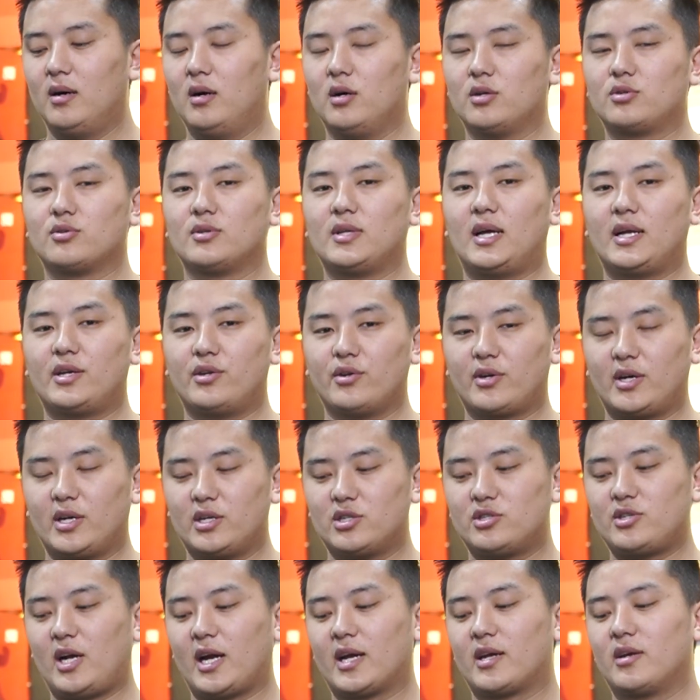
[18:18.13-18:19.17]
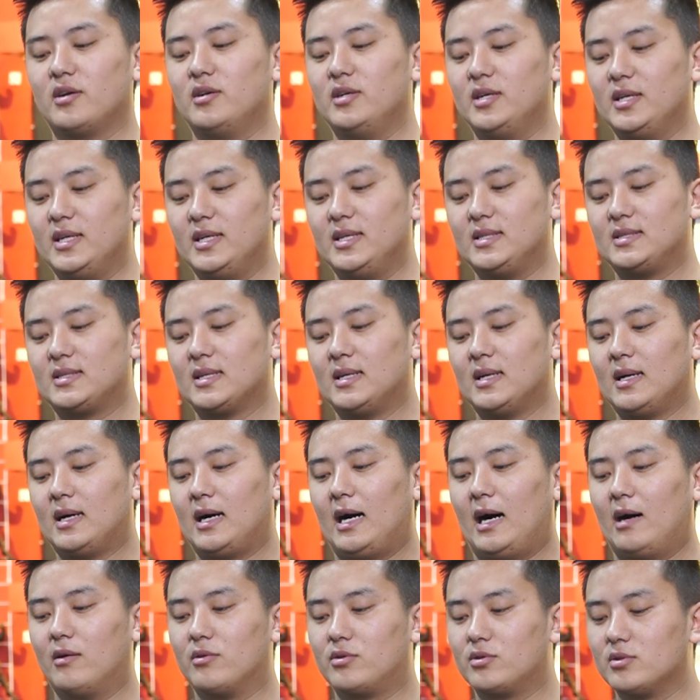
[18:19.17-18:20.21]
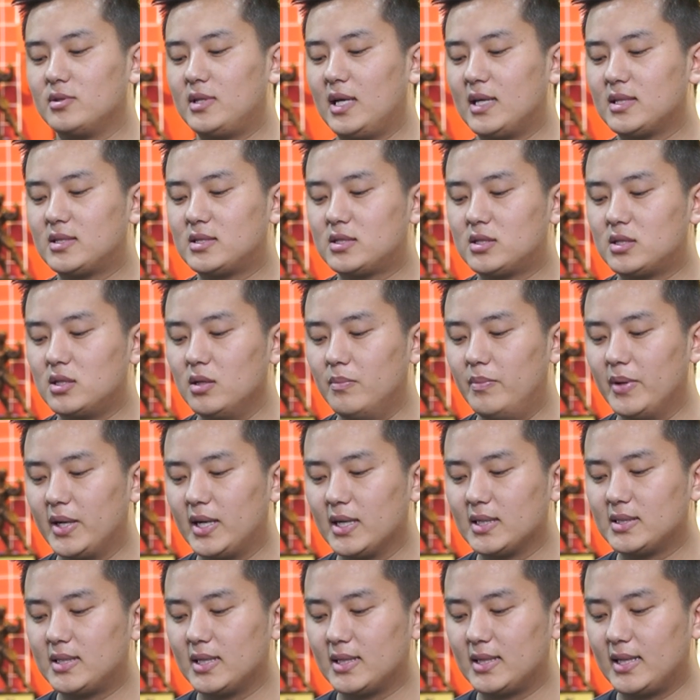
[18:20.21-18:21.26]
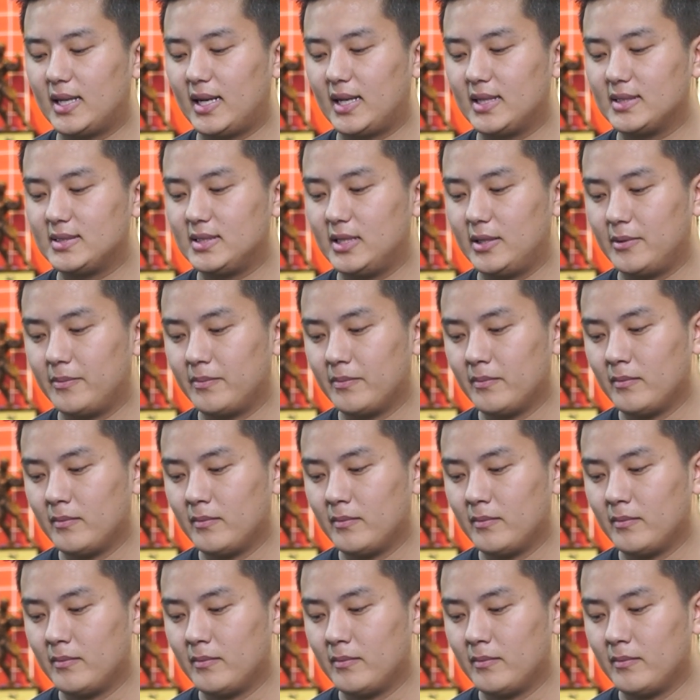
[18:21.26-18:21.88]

so that you can track your knees out. So that's the biggest thing that I see.